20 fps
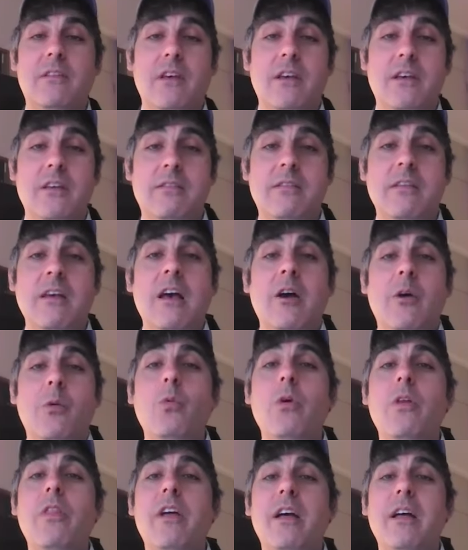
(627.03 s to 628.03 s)
this
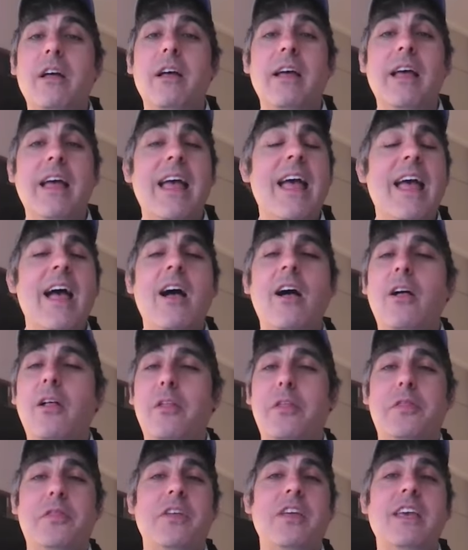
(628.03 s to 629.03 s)
with a
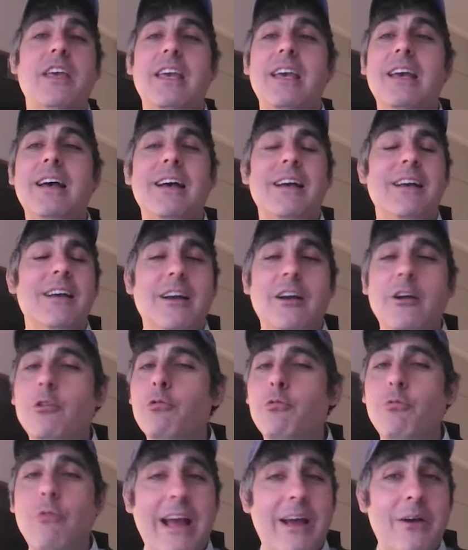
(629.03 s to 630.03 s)
healthy,
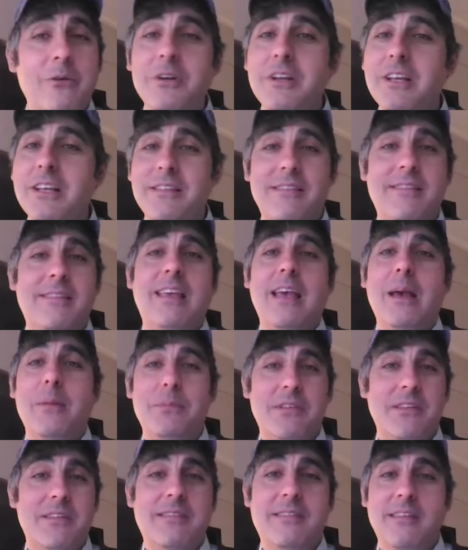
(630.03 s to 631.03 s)
grounded
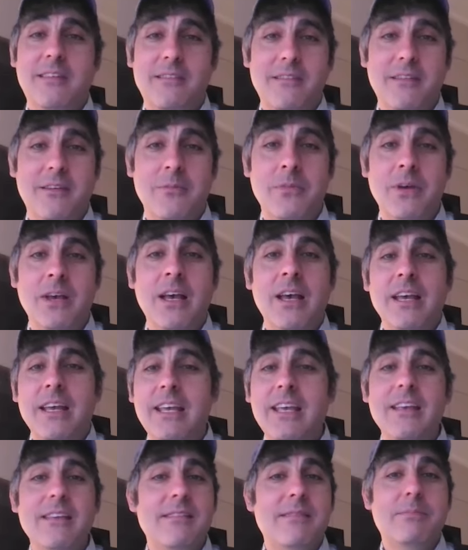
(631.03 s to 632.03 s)
skepticism.
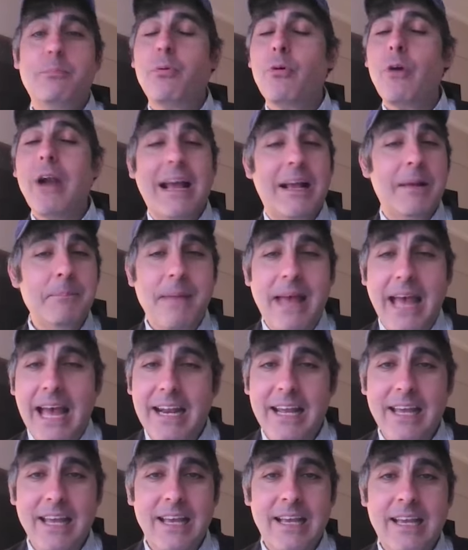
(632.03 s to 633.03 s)
He's
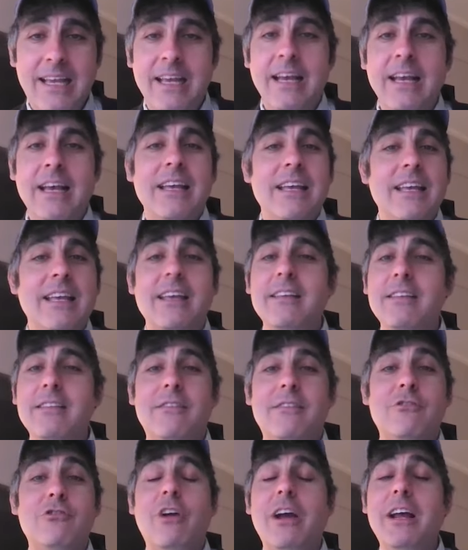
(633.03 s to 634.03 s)
pragmatic.
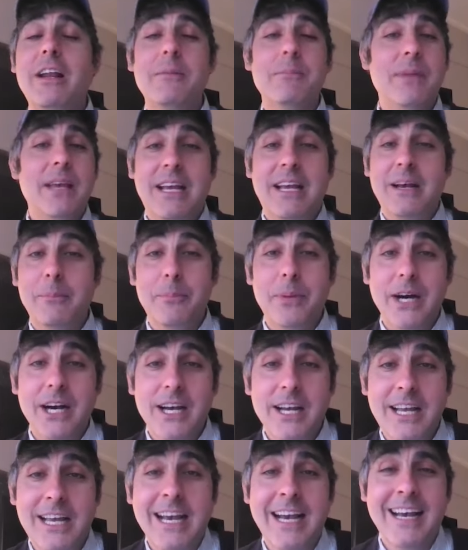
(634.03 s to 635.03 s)
He's trying to make a
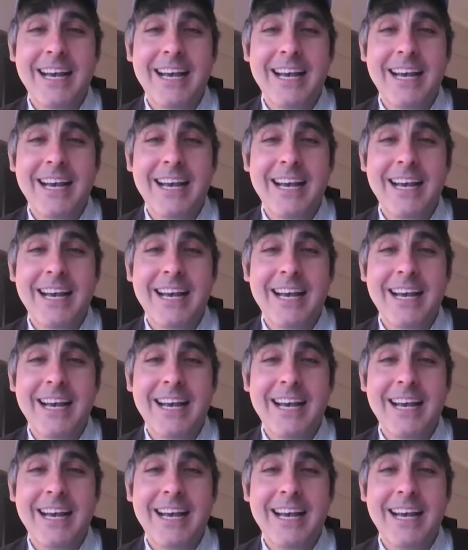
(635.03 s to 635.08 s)
buck